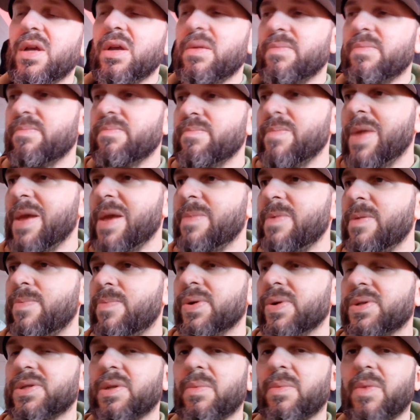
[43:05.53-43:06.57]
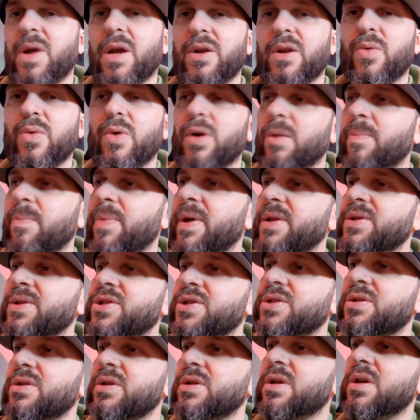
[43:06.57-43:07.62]
maybe put some kind of
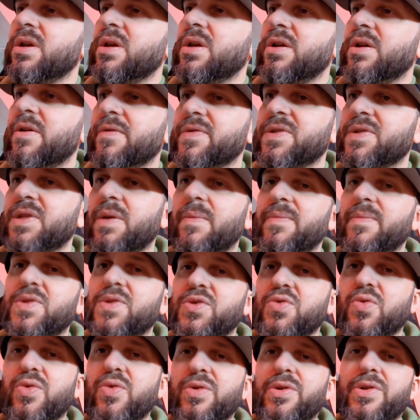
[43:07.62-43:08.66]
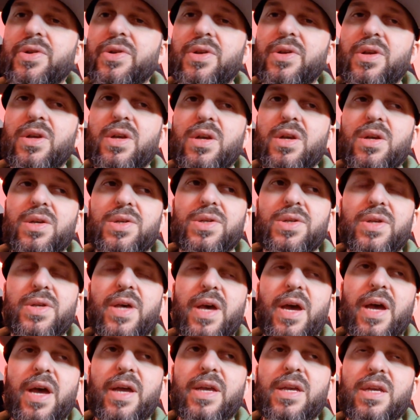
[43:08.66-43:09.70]
workbench of some sort so
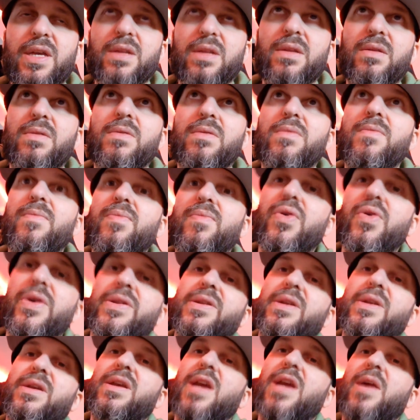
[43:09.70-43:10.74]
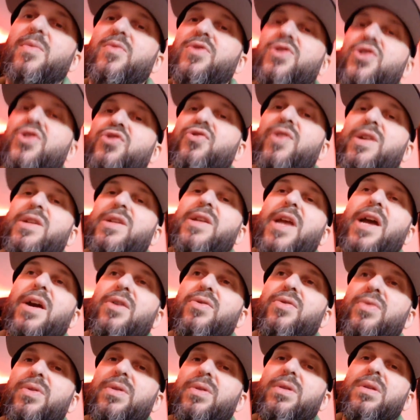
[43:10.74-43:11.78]
that I can point the camera straight
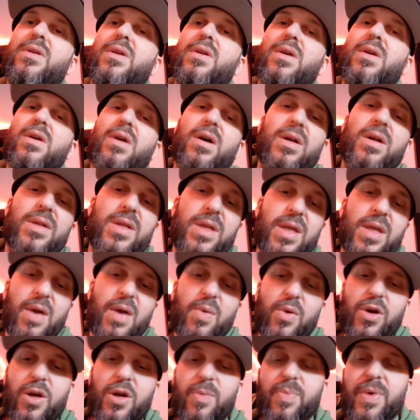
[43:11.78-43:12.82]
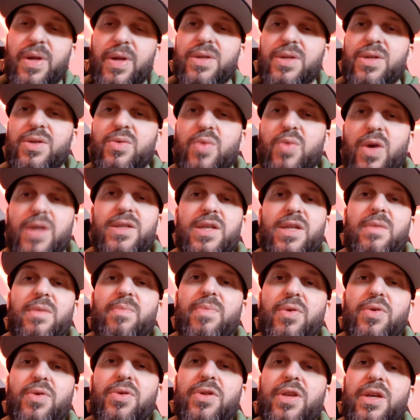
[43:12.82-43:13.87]
down onto that workbench as I
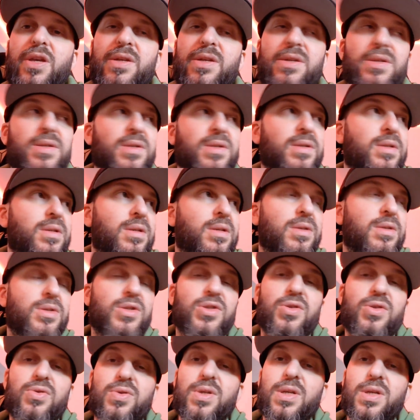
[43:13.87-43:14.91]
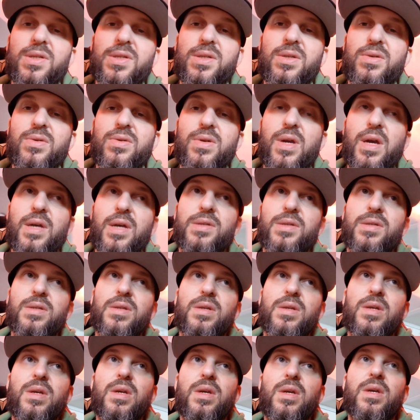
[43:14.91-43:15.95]
build things and show things to you guys.
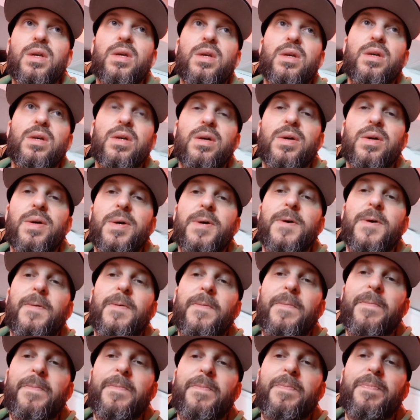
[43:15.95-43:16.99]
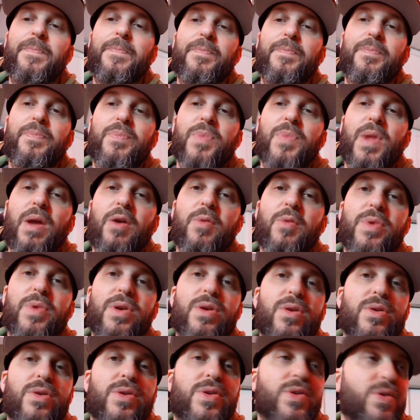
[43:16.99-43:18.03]
That would be
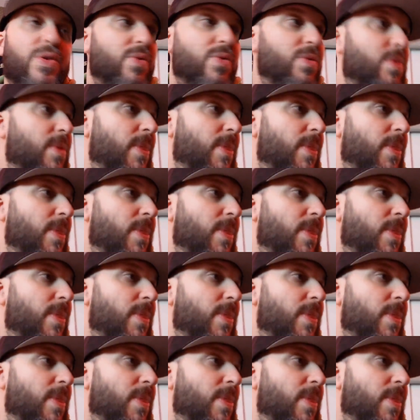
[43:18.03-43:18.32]
good too.